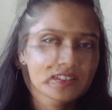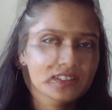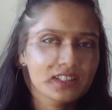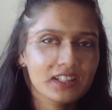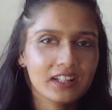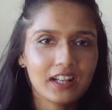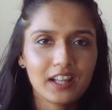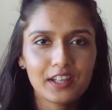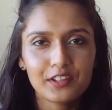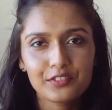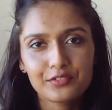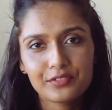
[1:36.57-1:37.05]

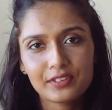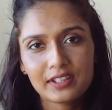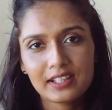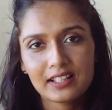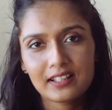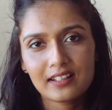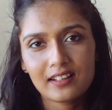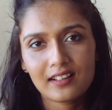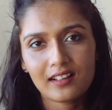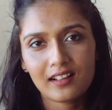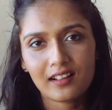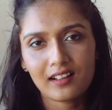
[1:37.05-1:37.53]
Then I
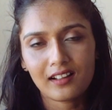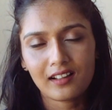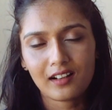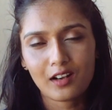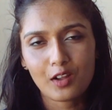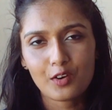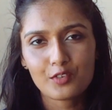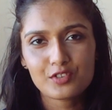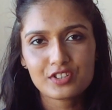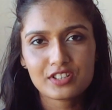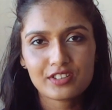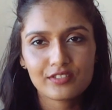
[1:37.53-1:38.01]
feel
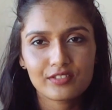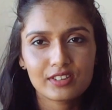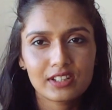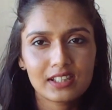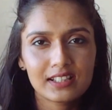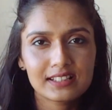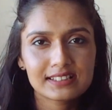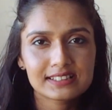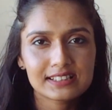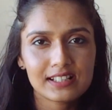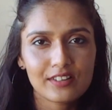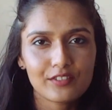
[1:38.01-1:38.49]
around
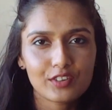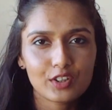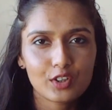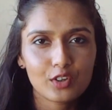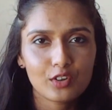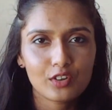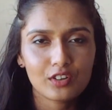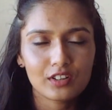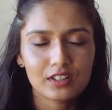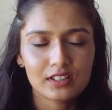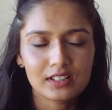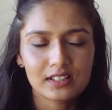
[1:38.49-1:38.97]
evening 7
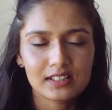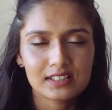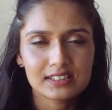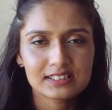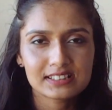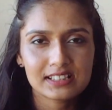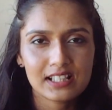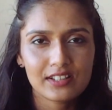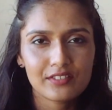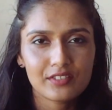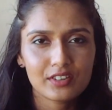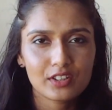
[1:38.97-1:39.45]

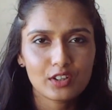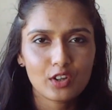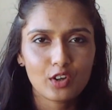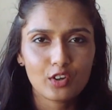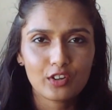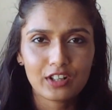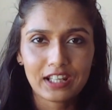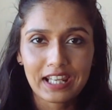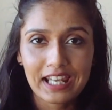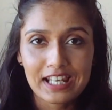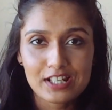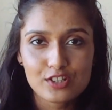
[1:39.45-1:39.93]

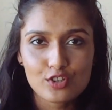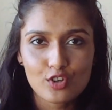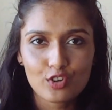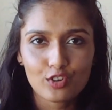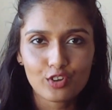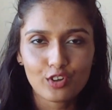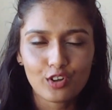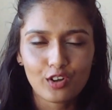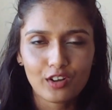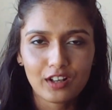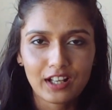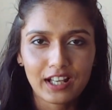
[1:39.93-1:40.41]
or 8
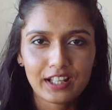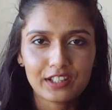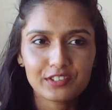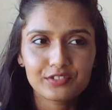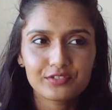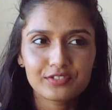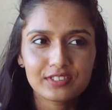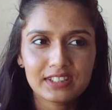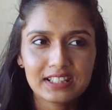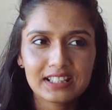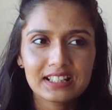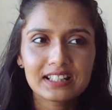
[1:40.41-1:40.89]
o'clock, I
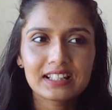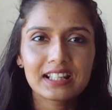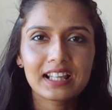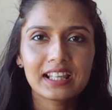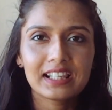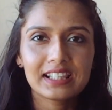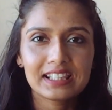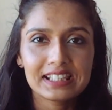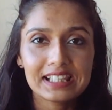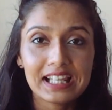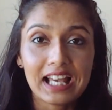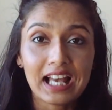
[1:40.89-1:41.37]
feel
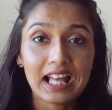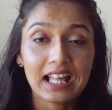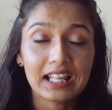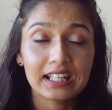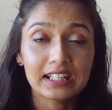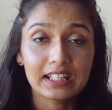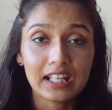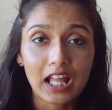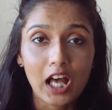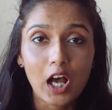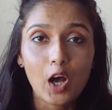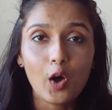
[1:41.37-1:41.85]
like yeah,
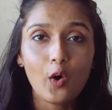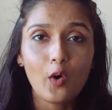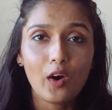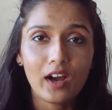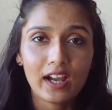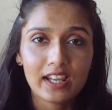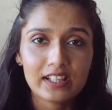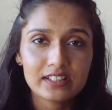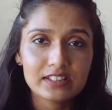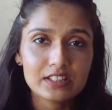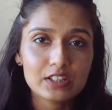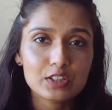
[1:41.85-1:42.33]
now
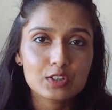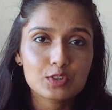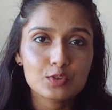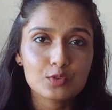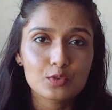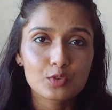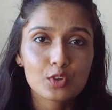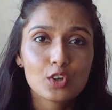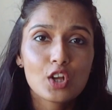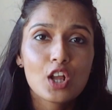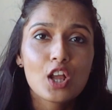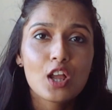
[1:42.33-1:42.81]
I need
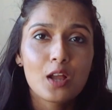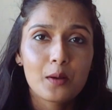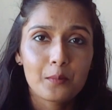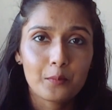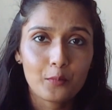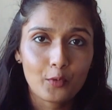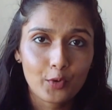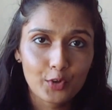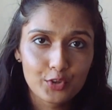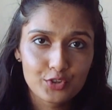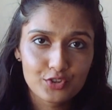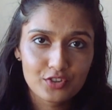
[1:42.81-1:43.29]
to
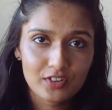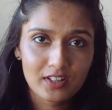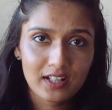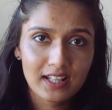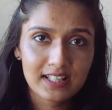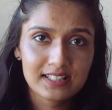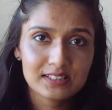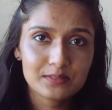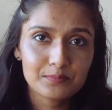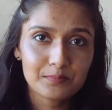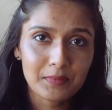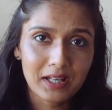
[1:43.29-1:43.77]

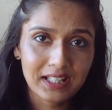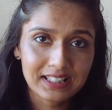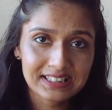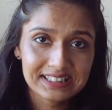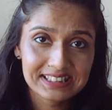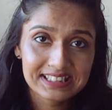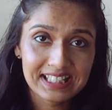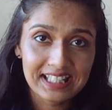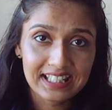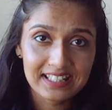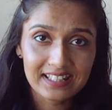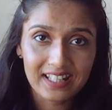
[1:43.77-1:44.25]
moisturize my
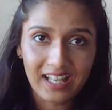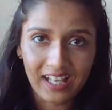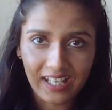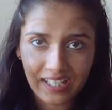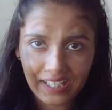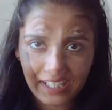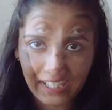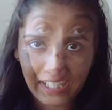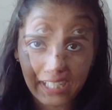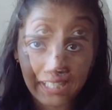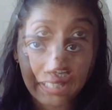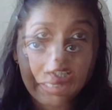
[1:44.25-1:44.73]
skin
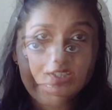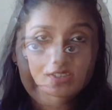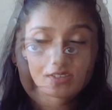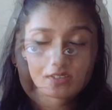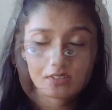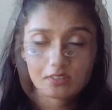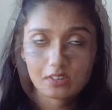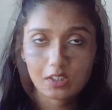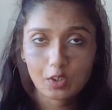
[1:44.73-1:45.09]
again. The